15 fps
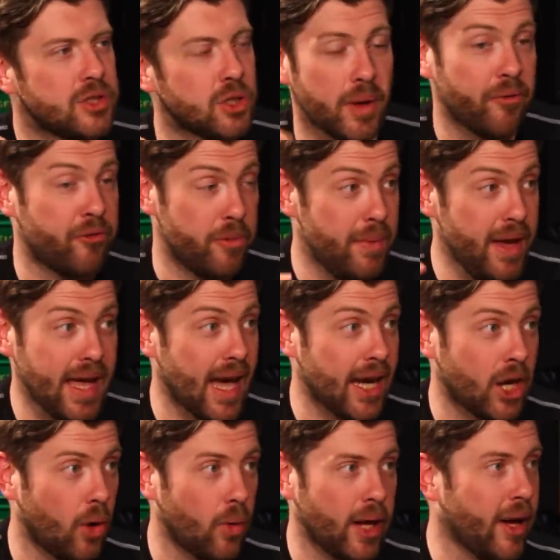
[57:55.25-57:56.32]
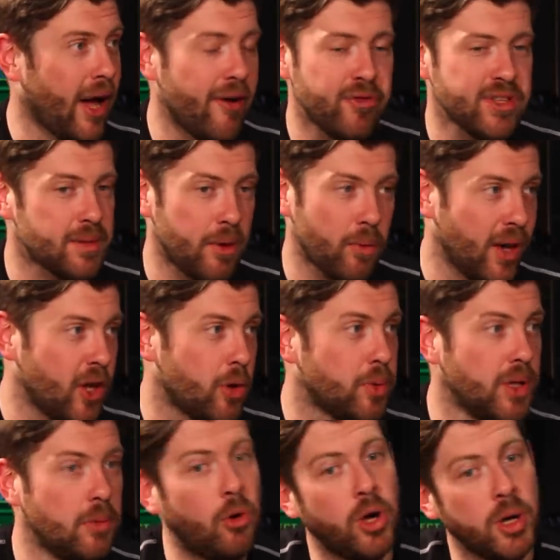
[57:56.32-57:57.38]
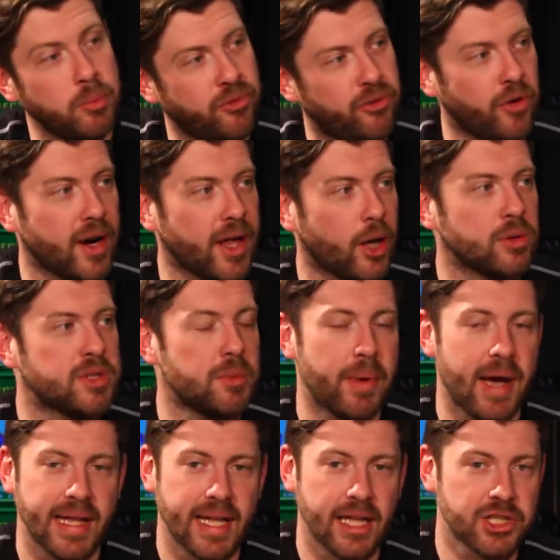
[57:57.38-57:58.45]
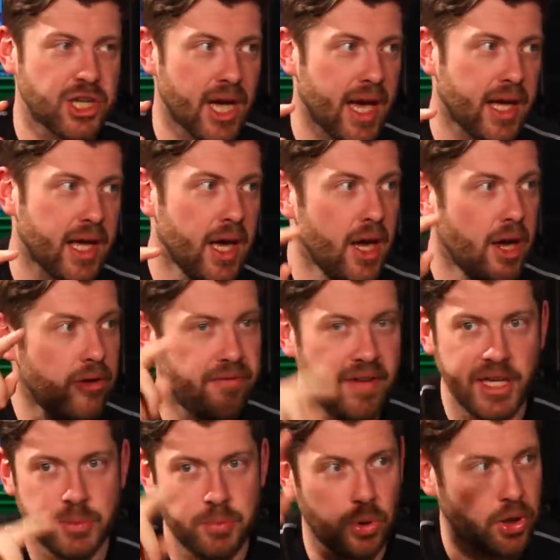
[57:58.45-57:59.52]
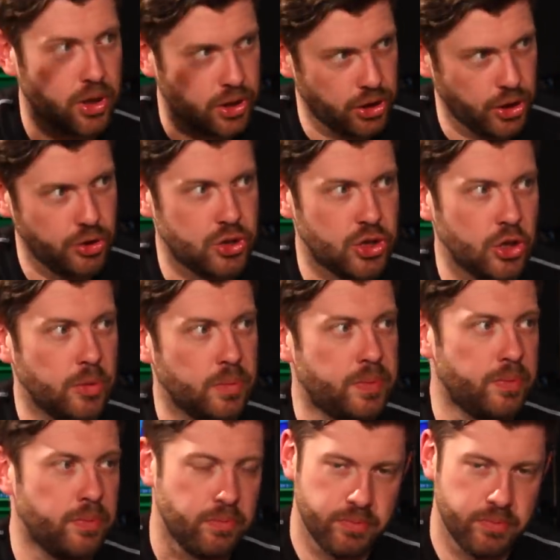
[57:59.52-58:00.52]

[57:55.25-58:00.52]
So uh, for me, I go like every time I wake up in the morning before I go to bed, I'll check Facebook, YouTube,